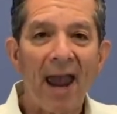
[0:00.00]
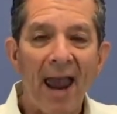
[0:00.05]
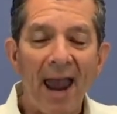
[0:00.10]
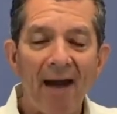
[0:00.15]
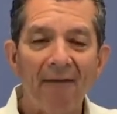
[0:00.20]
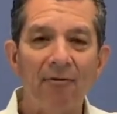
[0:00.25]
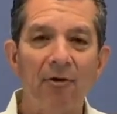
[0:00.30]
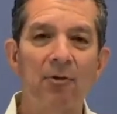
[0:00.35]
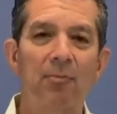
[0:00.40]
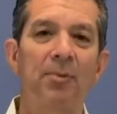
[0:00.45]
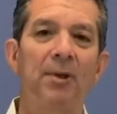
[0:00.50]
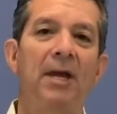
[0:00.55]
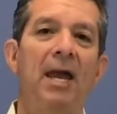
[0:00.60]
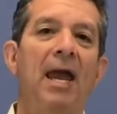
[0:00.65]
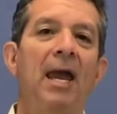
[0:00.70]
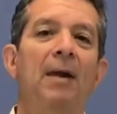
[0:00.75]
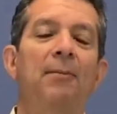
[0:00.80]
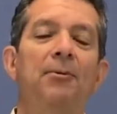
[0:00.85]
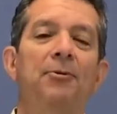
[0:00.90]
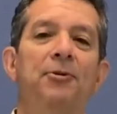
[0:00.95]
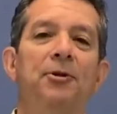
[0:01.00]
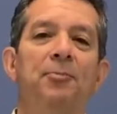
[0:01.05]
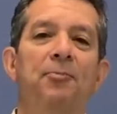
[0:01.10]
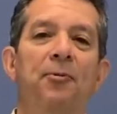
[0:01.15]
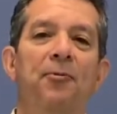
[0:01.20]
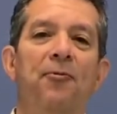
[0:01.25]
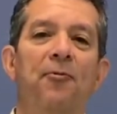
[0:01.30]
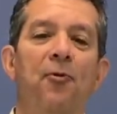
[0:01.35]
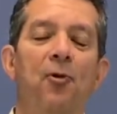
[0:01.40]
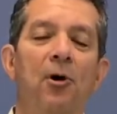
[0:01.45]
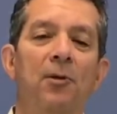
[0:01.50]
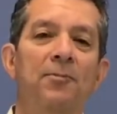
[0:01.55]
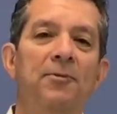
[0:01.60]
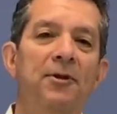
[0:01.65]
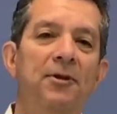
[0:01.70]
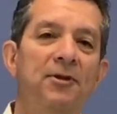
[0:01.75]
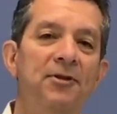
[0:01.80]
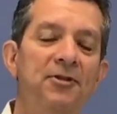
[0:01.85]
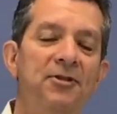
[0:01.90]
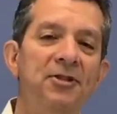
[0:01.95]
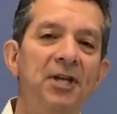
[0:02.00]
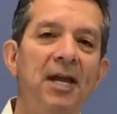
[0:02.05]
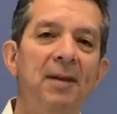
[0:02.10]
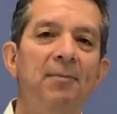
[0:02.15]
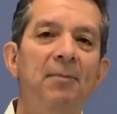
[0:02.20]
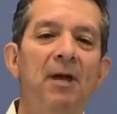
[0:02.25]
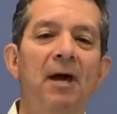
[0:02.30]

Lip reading: ever be able to perform to the same